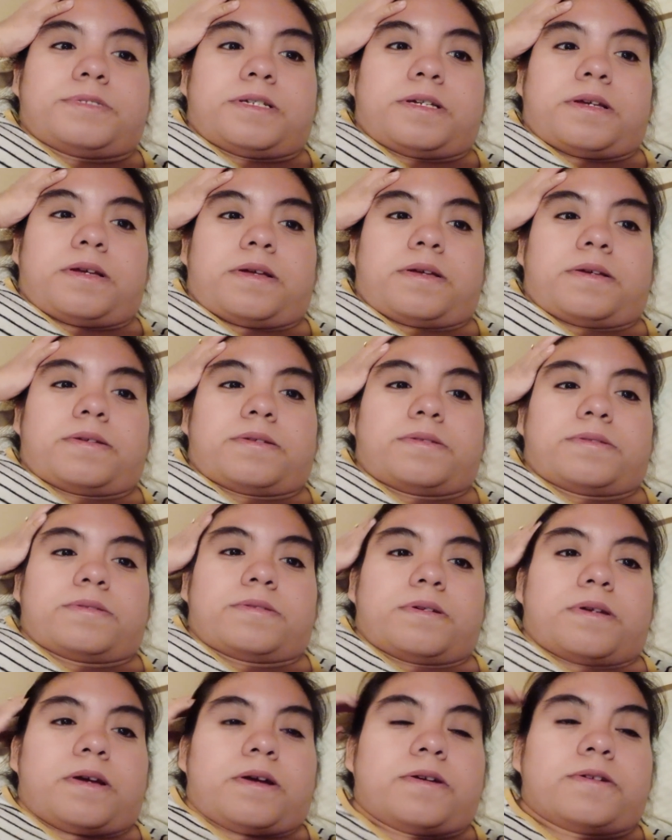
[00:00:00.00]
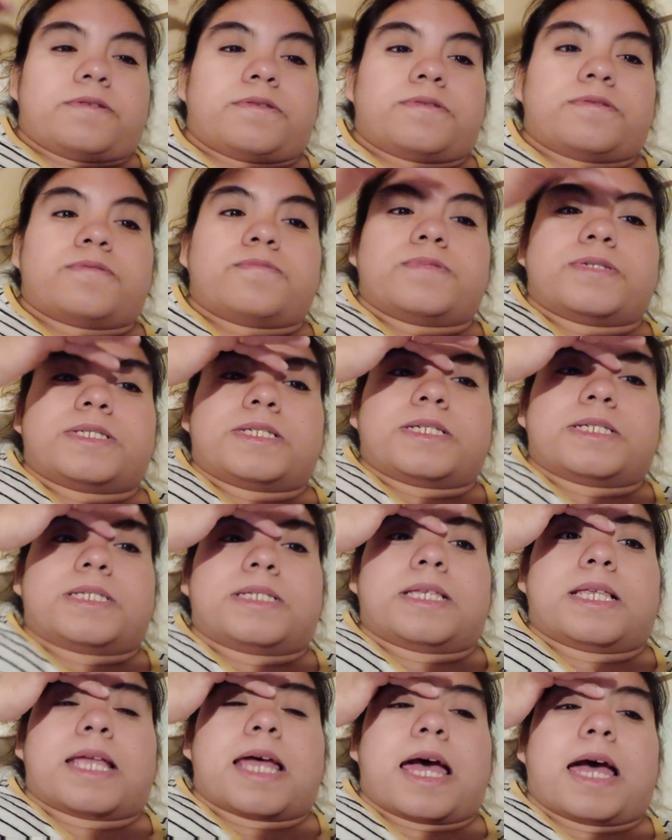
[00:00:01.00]
yeah, I don't know what to
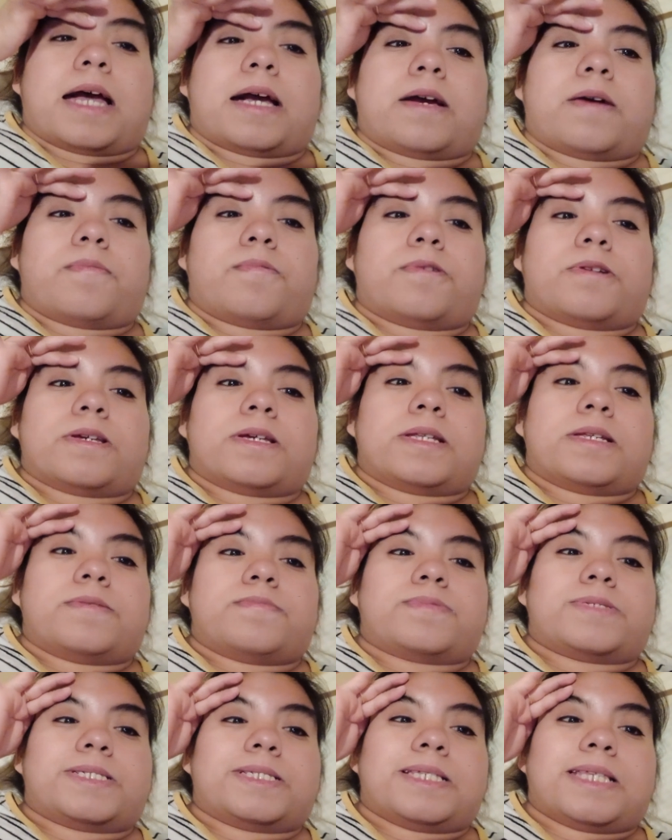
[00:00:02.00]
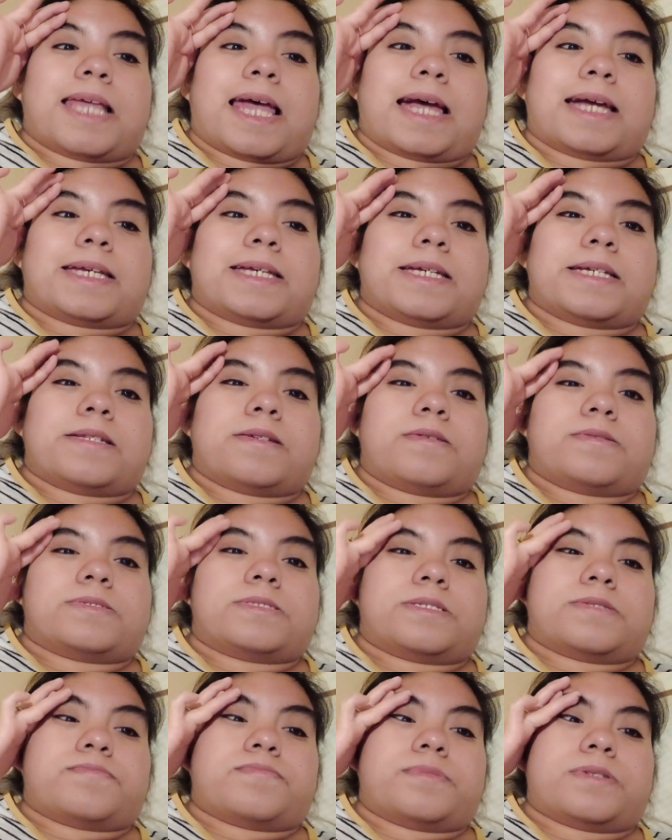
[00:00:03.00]
snack. I'll probably end up snacking
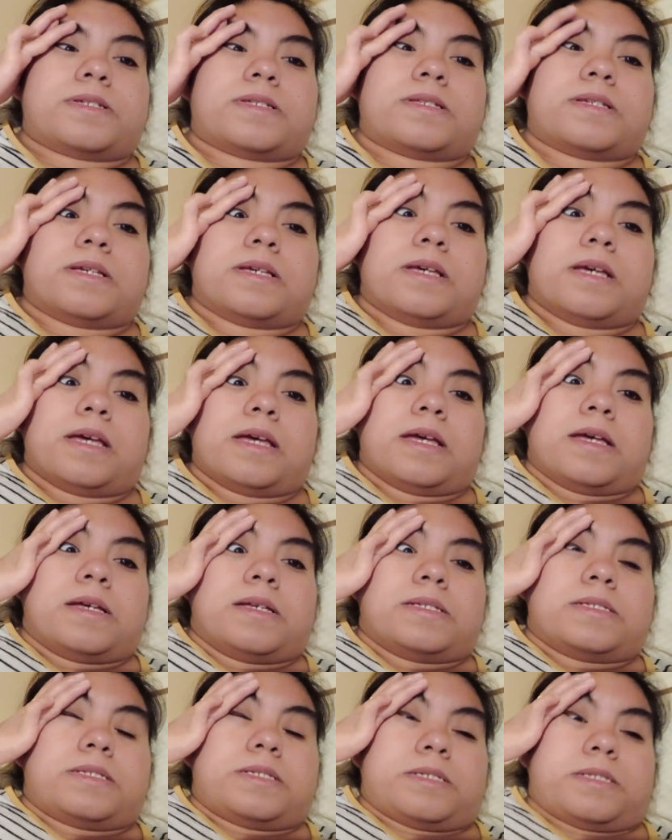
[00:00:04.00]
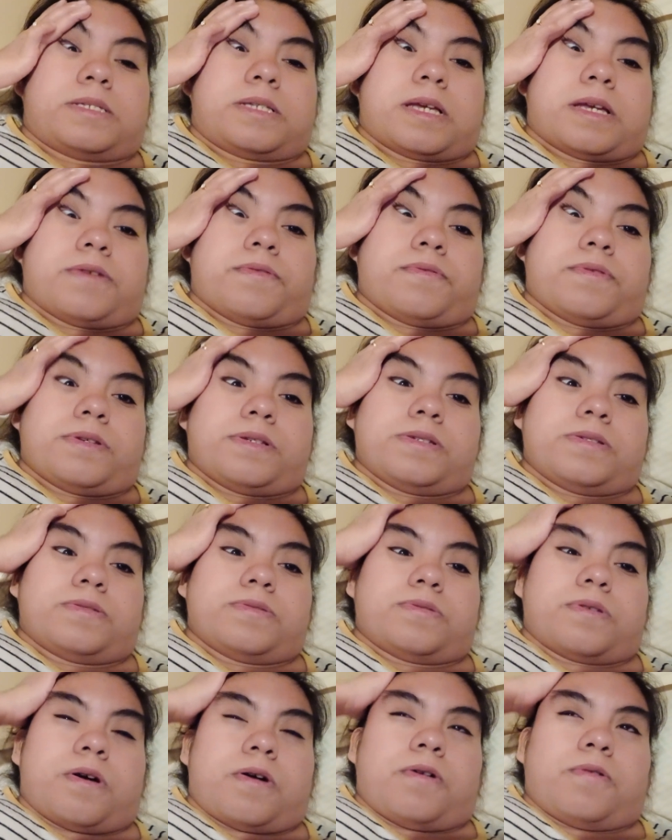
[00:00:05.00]
on something since I already
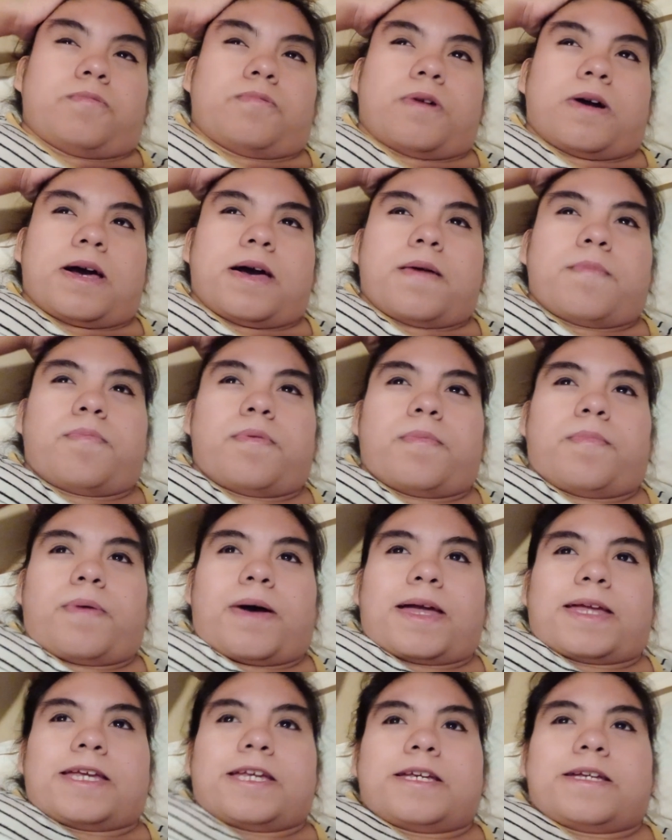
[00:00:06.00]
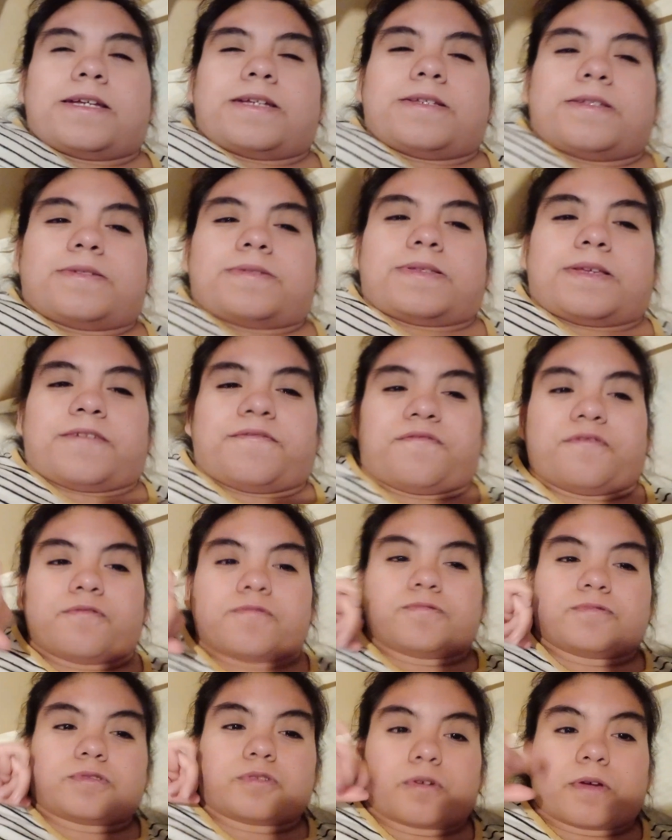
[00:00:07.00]
Oh, well, I have papaya. If
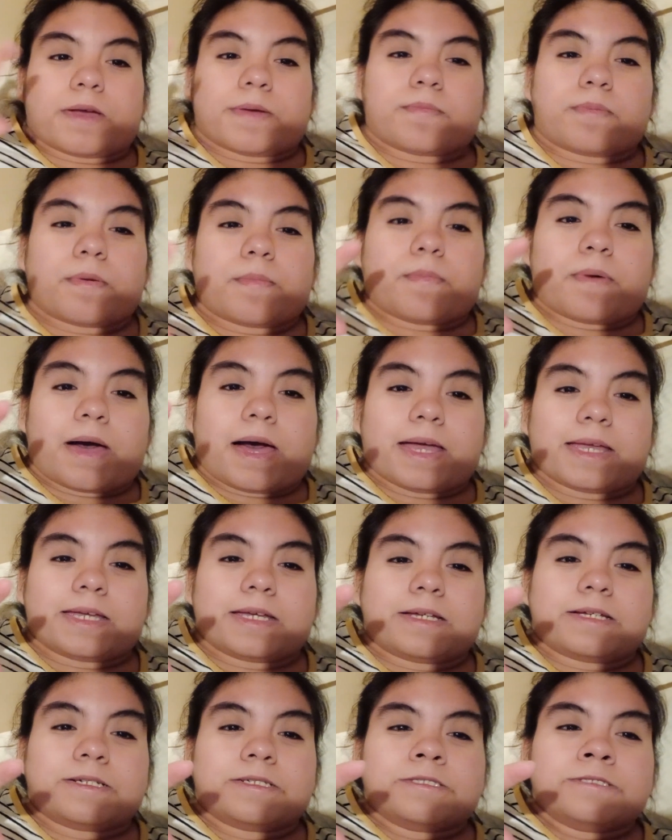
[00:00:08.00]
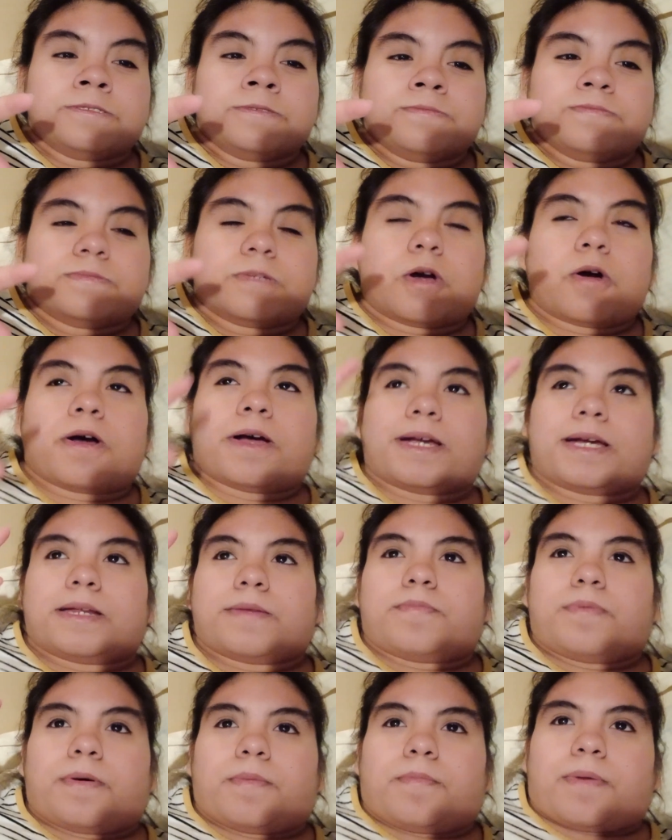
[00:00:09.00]
you try papaya, oh, I got
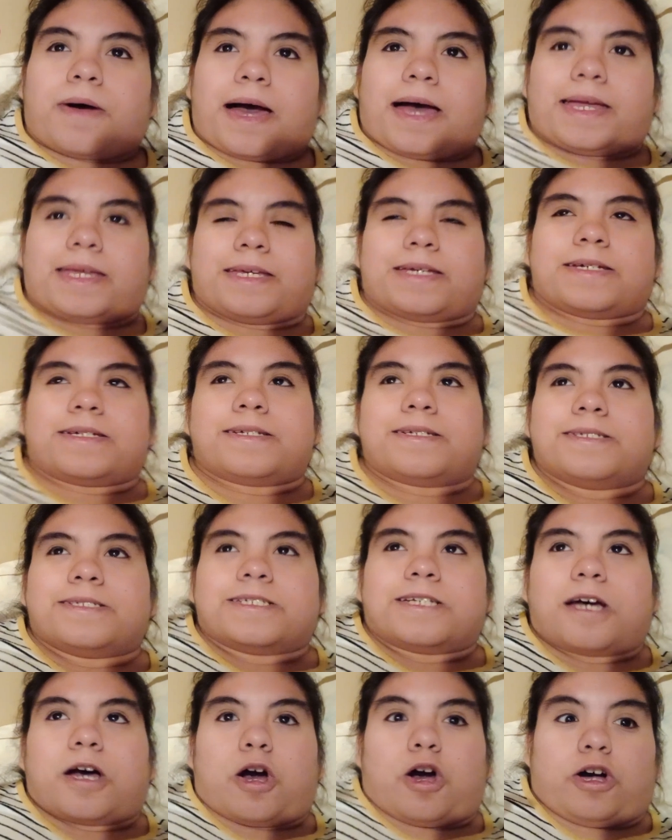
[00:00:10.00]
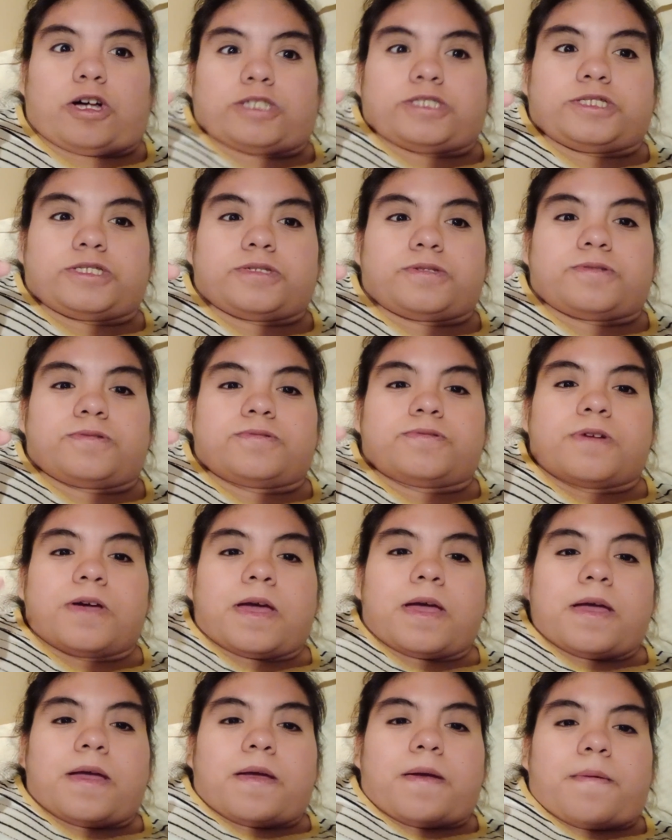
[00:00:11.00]
a papaya also
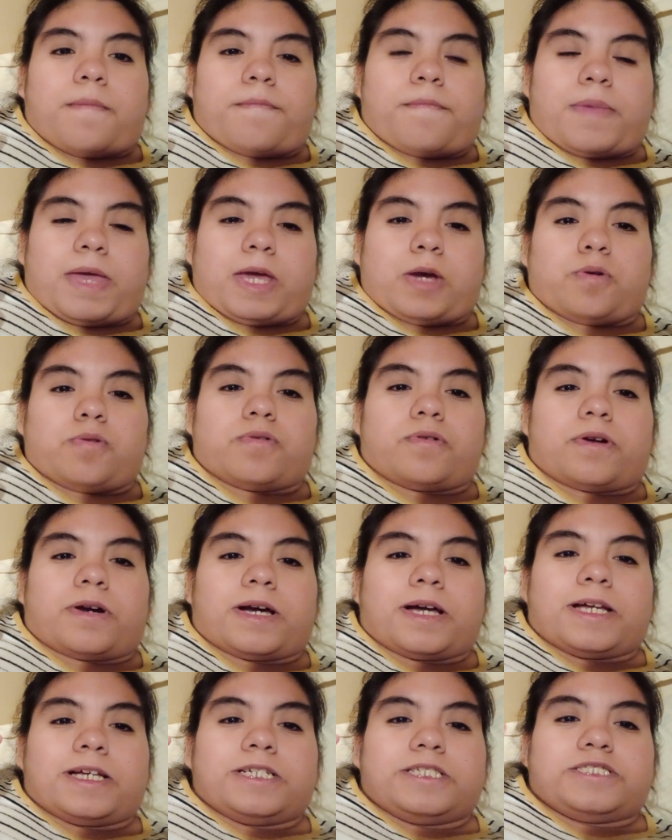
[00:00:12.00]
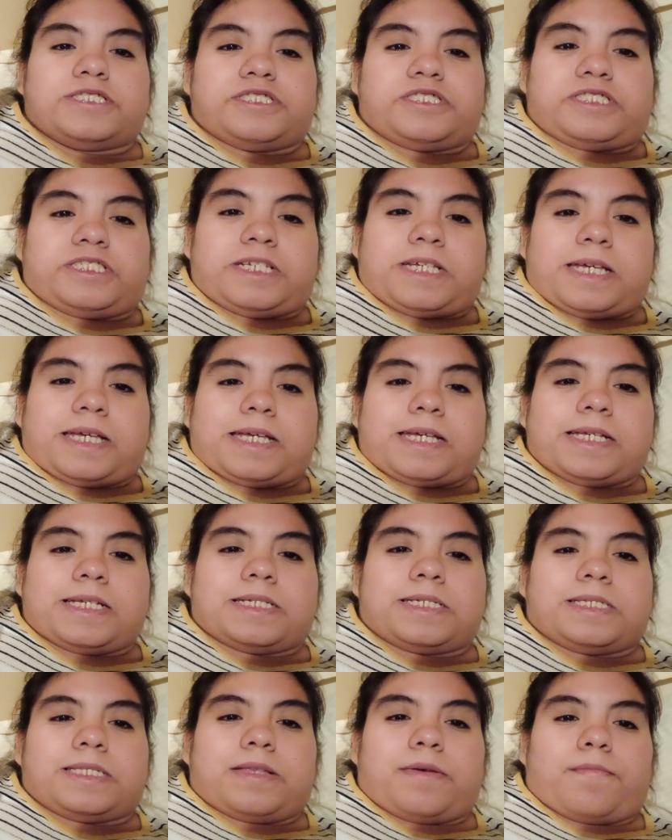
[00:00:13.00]
milk,
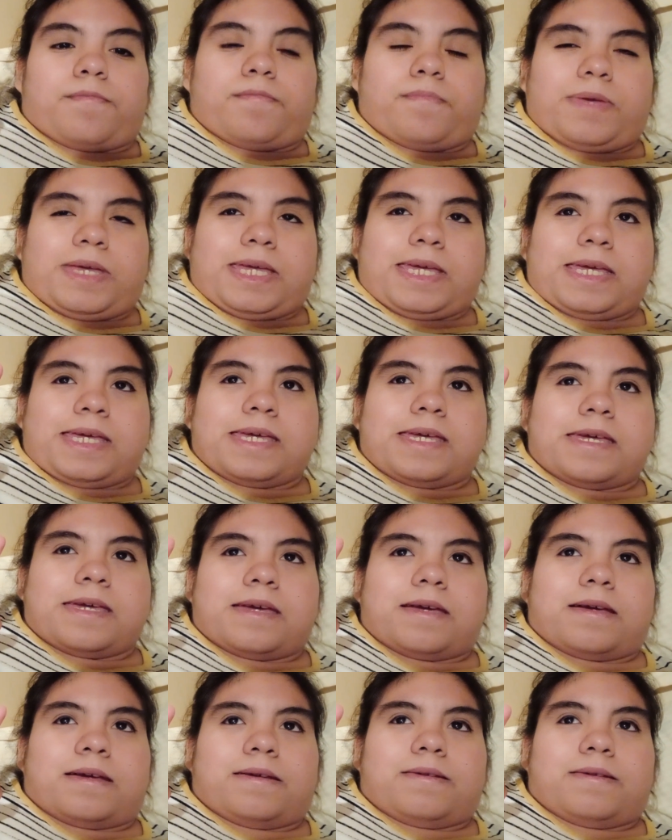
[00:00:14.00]
cheese, the meat,